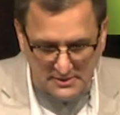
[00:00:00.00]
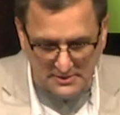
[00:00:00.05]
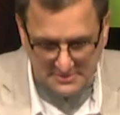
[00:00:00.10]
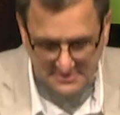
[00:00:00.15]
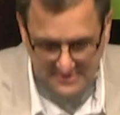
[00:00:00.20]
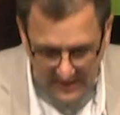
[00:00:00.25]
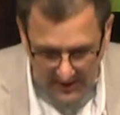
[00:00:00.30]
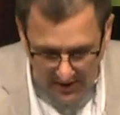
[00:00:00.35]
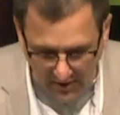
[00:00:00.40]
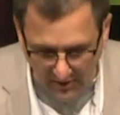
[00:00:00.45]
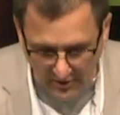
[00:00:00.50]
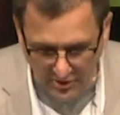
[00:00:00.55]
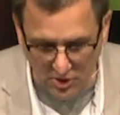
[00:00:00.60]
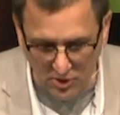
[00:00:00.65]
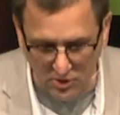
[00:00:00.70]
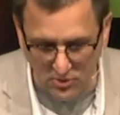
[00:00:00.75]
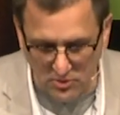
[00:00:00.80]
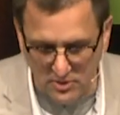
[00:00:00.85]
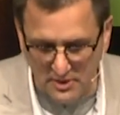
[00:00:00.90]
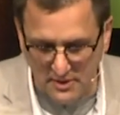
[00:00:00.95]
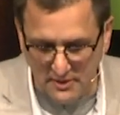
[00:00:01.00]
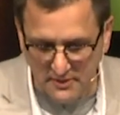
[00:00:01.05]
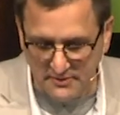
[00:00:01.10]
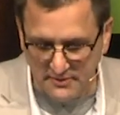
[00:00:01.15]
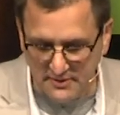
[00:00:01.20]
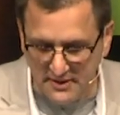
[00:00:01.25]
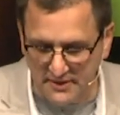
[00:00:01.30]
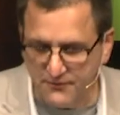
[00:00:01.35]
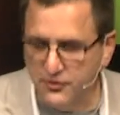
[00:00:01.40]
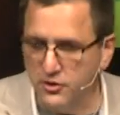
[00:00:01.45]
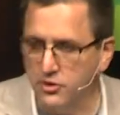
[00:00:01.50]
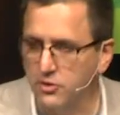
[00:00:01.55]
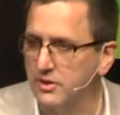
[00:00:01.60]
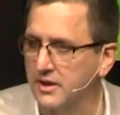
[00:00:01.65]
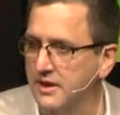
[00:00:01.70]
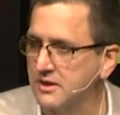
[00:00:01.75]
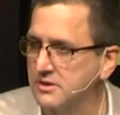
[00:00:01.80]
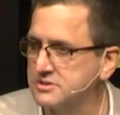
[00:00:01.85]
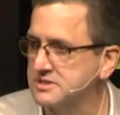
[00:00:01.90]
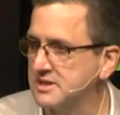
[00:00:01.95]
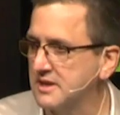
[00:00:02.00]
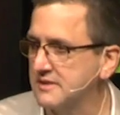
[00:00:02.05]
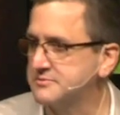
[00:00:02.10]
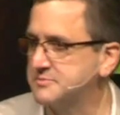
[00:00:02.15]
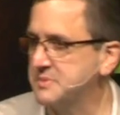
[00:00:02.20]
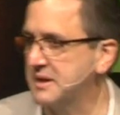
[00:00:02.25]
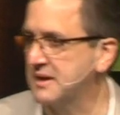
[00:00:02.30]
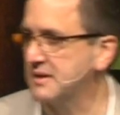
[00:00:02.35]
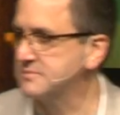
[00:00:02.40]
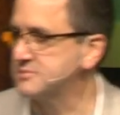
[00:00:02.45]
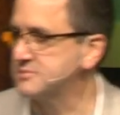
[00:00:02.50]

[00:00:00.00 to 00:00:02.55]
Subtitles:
tell you that if you let yourselves become